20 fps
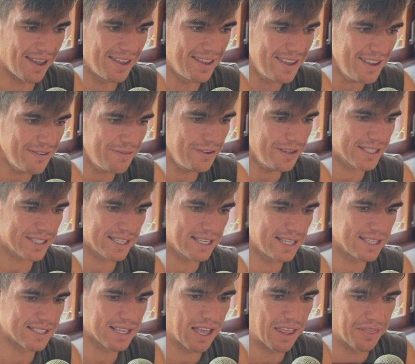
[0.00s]
if it
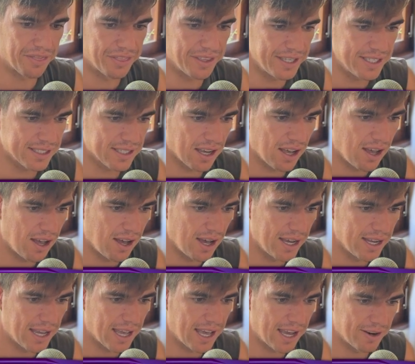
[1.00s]
is at this
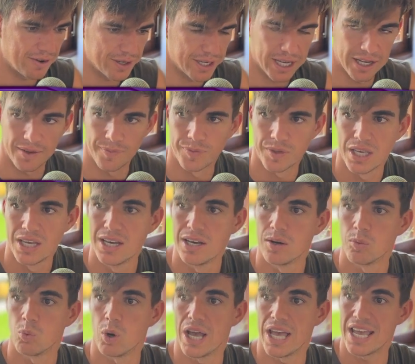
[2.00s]
high area,
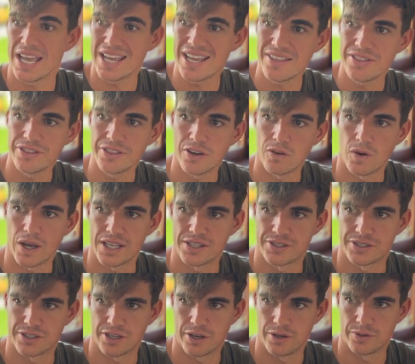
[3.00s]
we're in the red
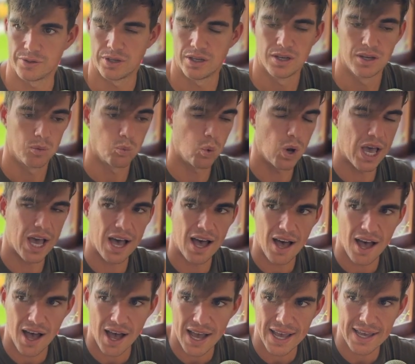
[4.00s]
zone, we're
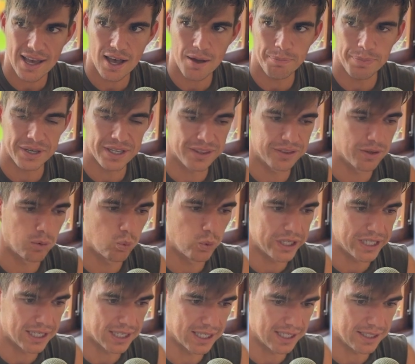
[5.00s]
high up in the
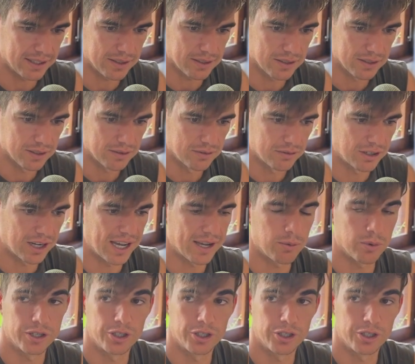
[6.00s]
weekly, right?